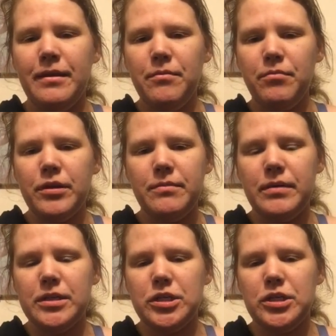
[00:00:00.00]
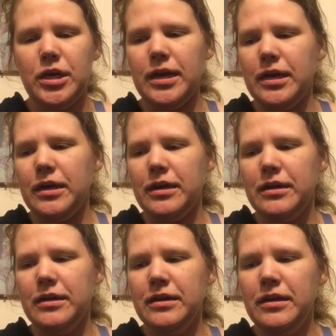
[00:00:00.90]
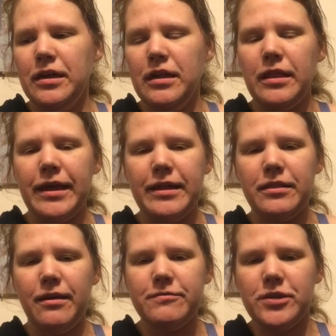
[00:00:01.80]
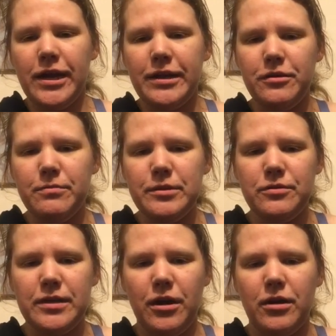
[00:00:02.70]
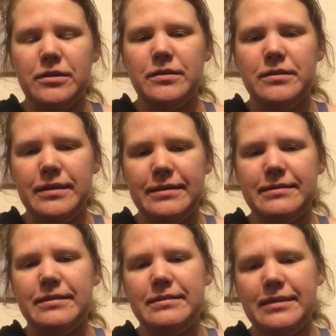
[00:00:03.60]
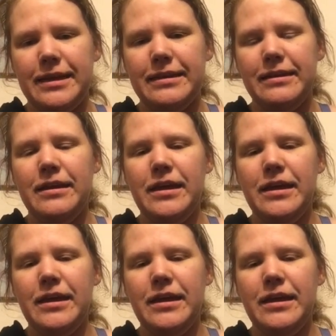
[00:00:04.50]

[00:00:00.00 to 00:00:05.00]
pretty much, like a love triangle between Hardin, Tessa, and Zed,